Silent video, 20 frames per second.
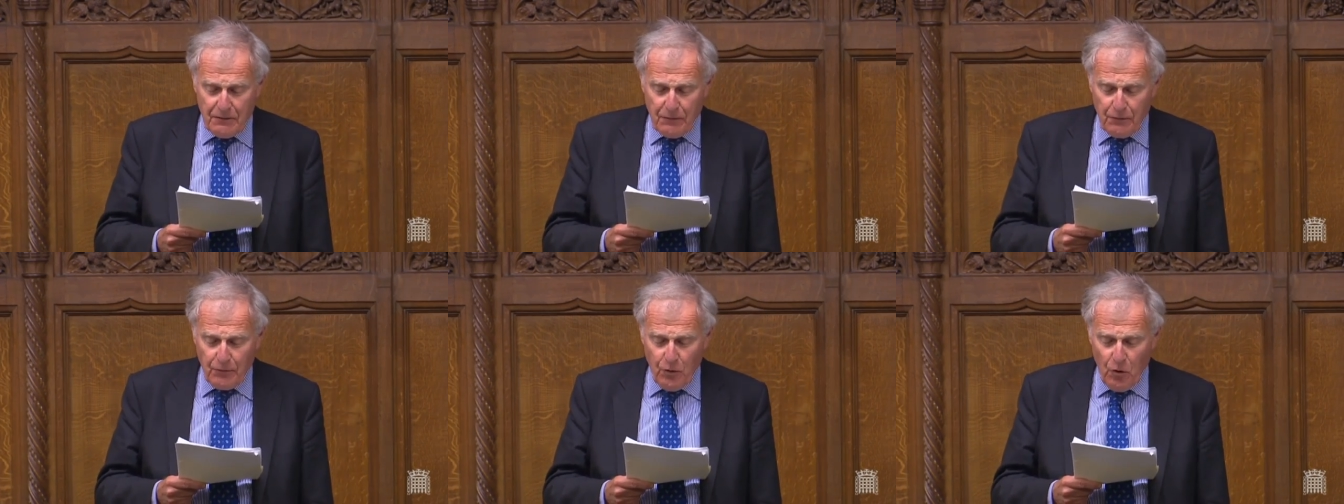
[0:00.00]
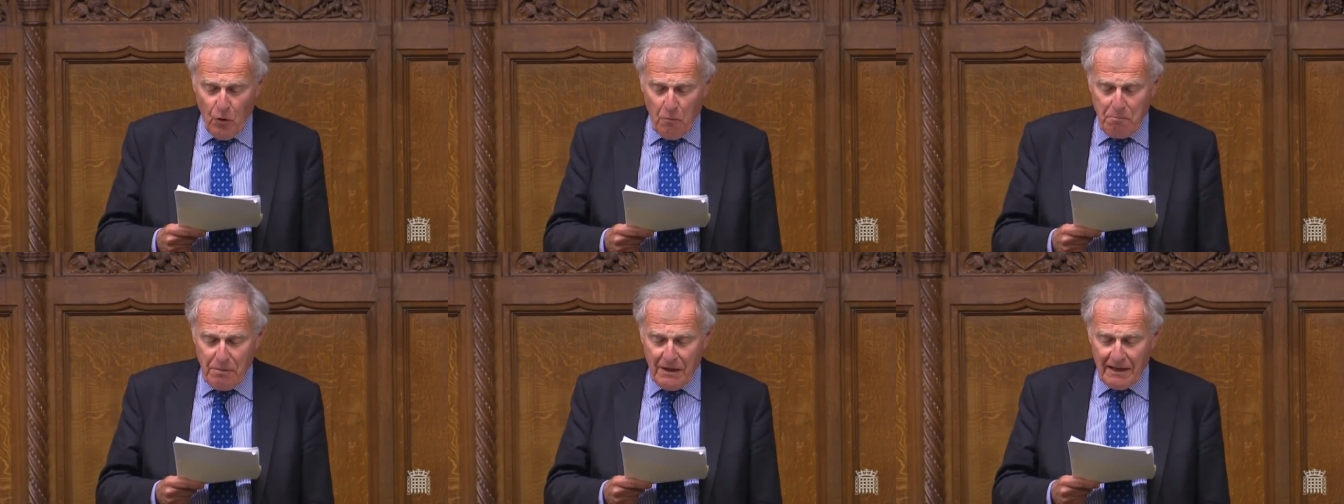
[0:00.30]
of
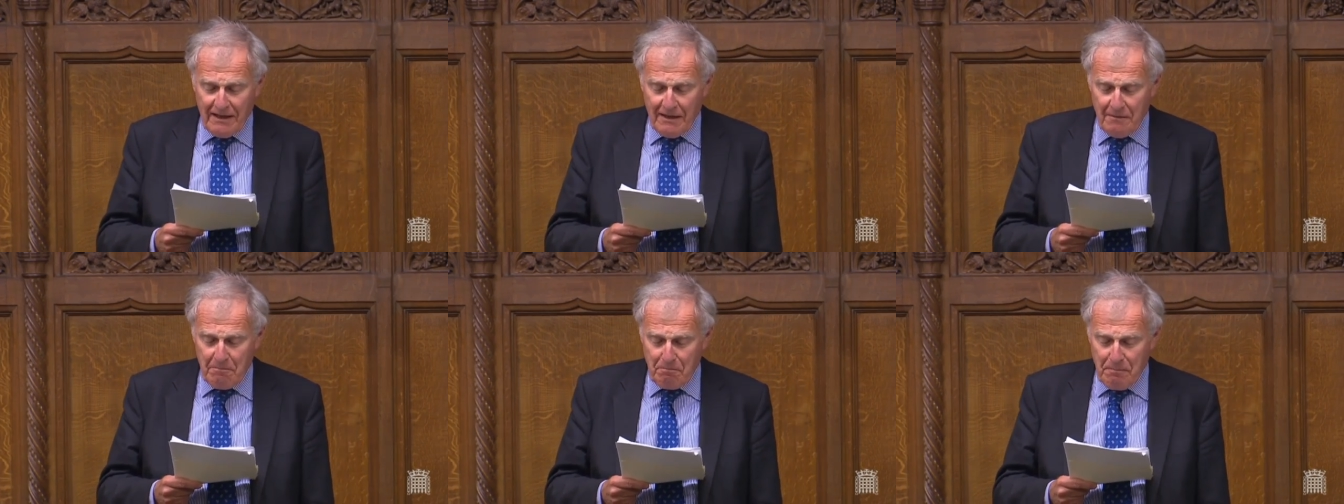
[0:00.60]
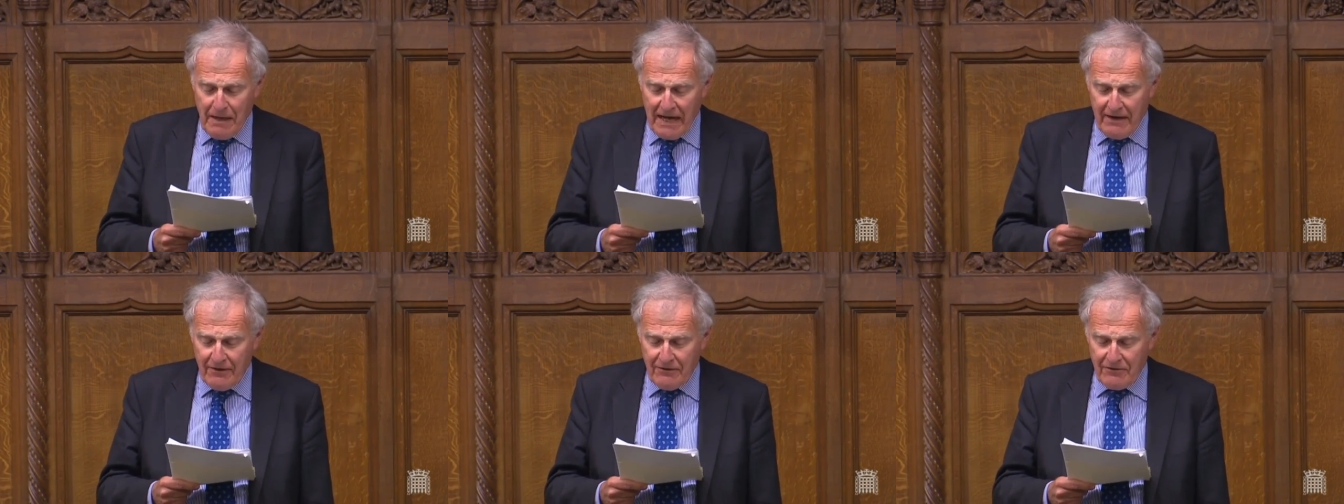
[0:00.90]
four billion
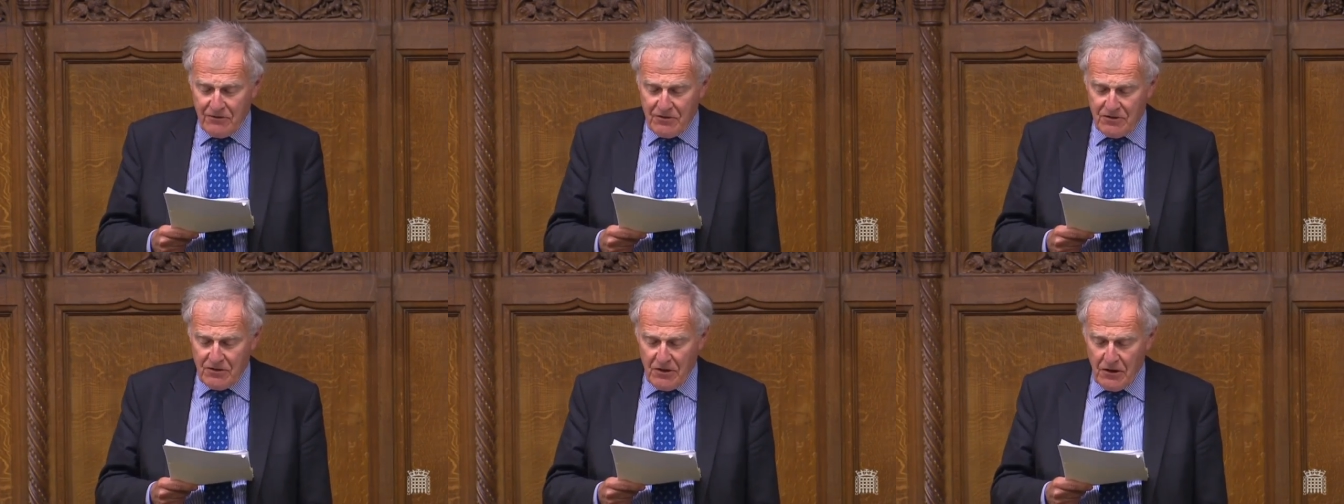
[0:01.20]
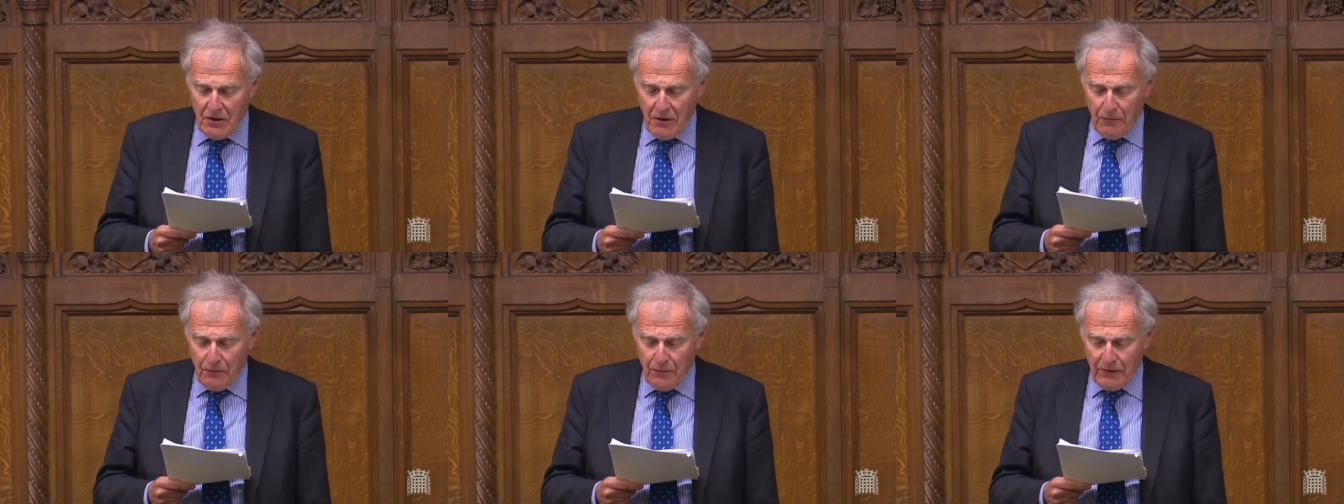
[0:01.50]
pounds
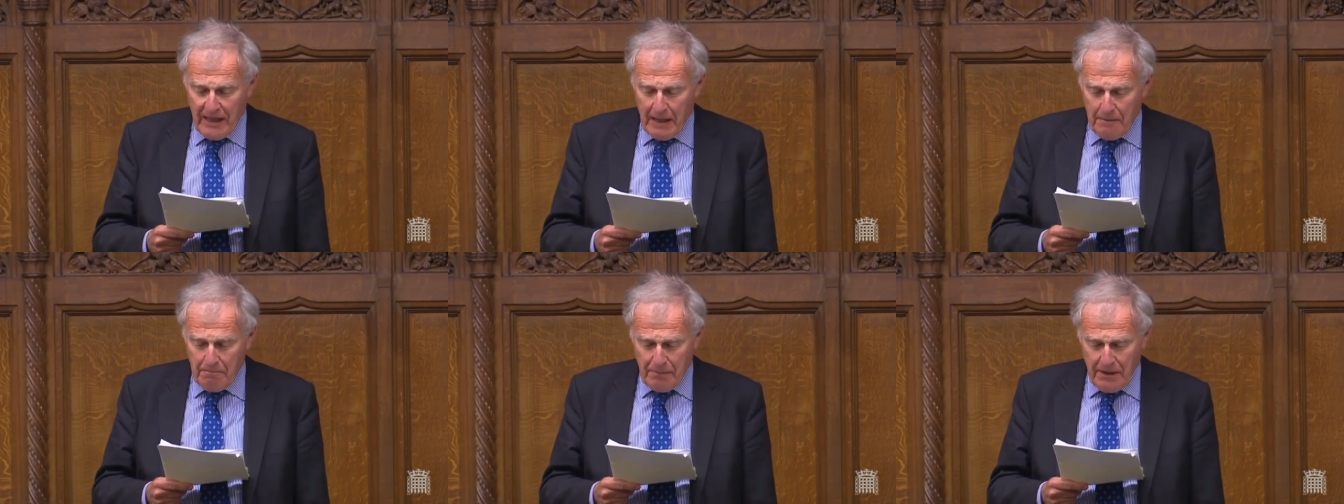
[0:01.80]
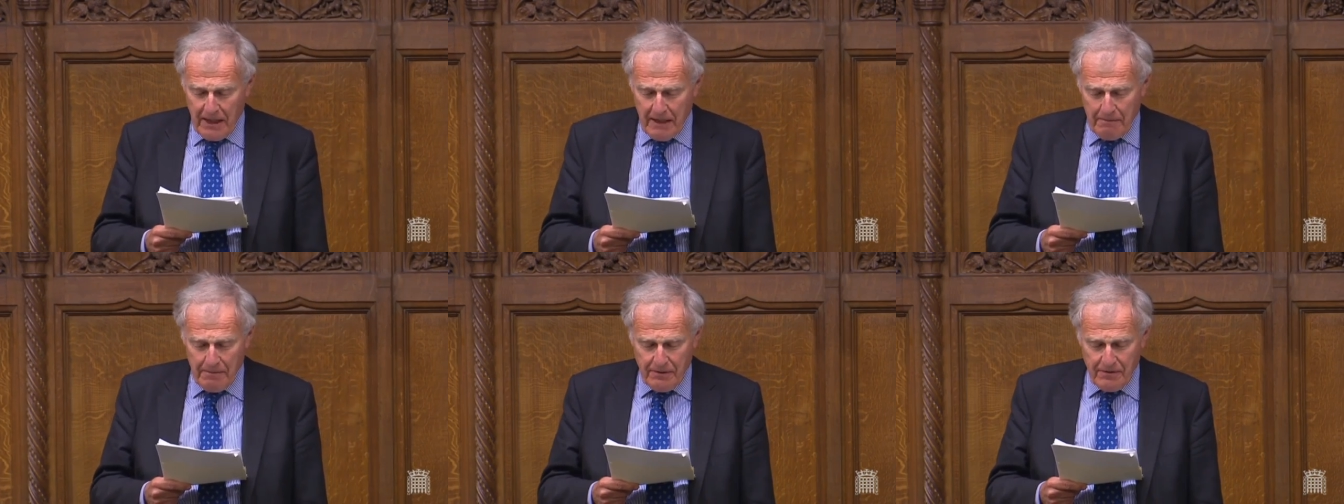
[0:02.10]
for that
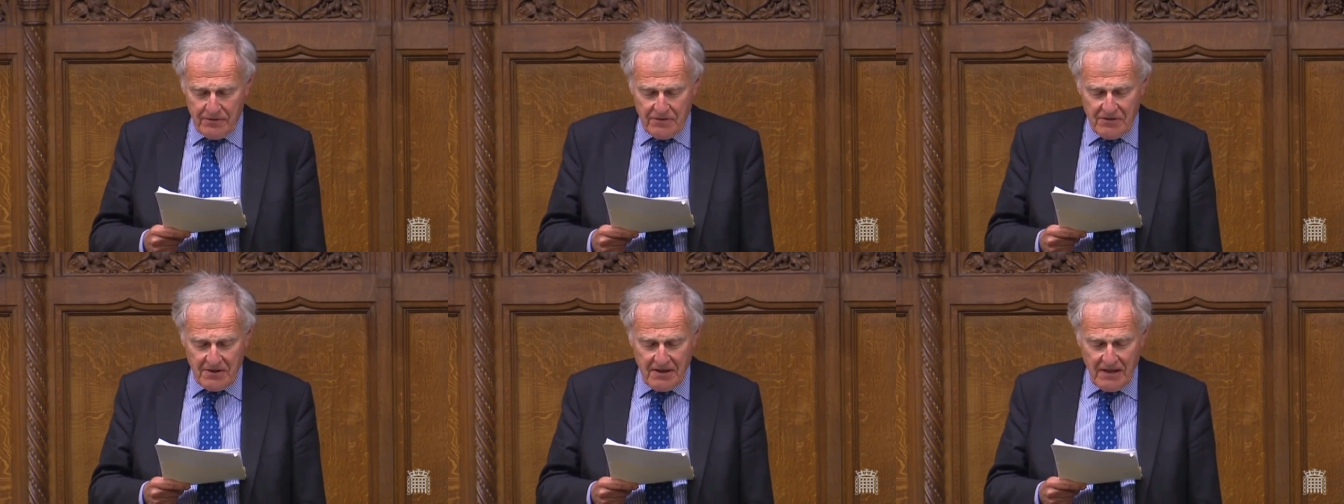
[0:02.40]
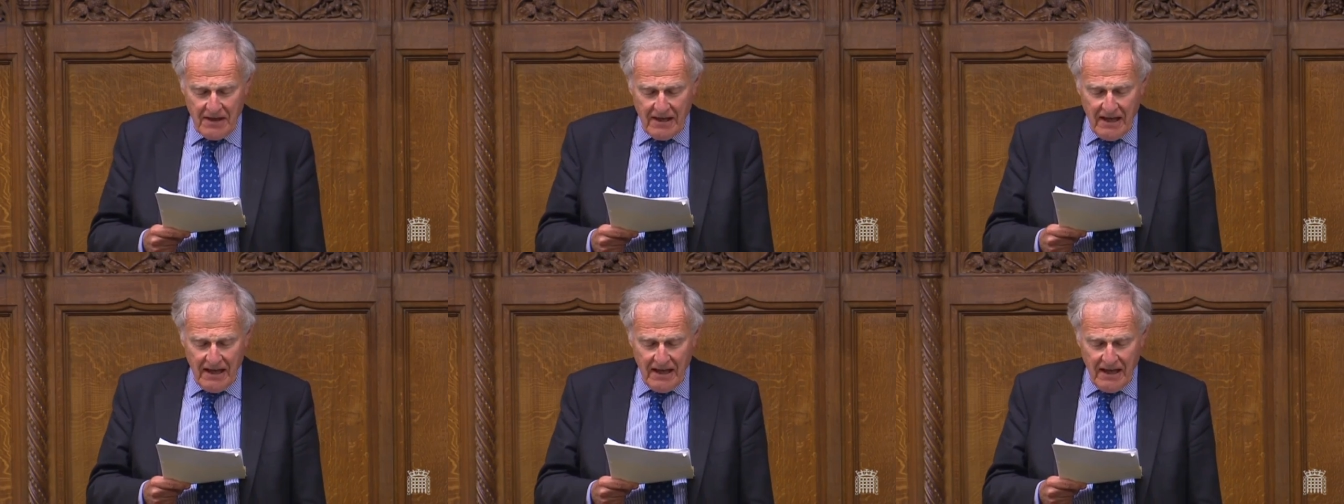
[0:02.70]
purpose,